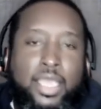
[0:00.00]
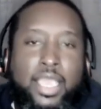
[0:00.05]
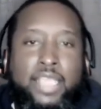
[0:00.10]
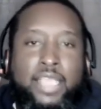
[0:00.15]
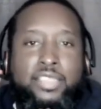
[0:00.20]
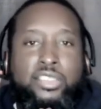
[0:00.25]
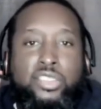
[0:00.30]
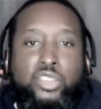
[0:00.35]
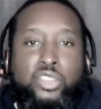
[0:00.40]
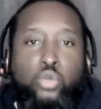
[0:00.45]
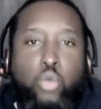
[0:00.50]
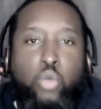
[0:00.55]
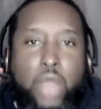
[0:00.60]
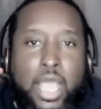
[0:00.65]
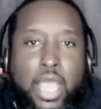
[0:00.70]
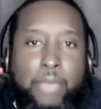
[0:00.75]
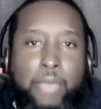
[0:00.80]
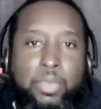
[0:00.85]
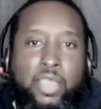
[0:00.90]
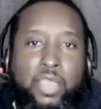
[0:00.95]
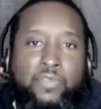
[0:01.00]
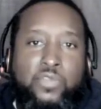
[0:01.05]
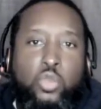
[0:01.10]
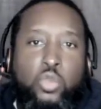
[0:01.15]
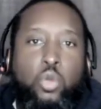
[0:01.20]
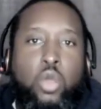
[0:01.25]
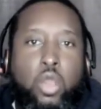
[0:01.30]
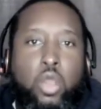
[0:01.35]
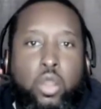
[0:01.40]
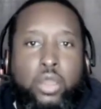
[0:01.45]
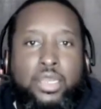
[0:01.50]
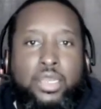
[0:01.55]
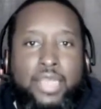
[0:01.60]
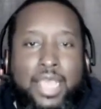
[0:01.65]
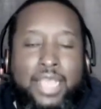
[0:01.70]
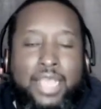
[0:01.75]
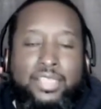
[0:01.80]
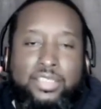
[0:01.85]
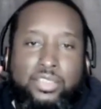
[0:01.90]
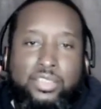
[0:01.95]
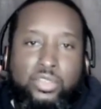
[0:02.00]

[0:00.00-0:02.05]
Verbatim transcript: And subscribe if you are not